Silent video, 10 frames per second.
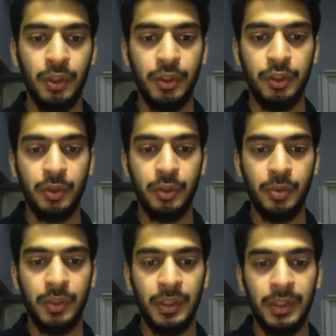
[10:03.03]
So
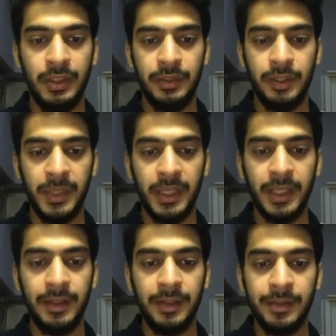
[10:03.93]
the
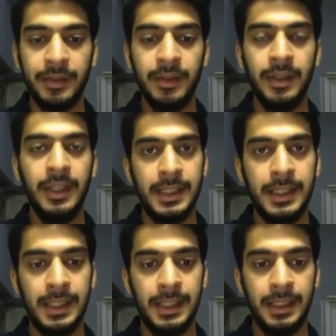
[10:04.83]
remaining letter
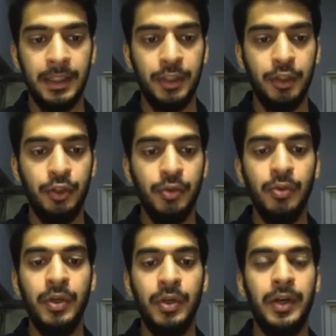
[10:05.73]
t, du
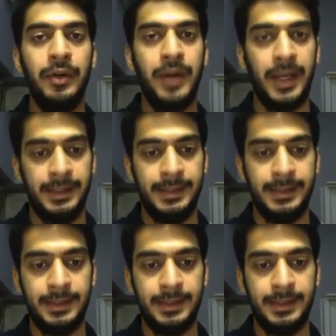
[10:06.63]
reist.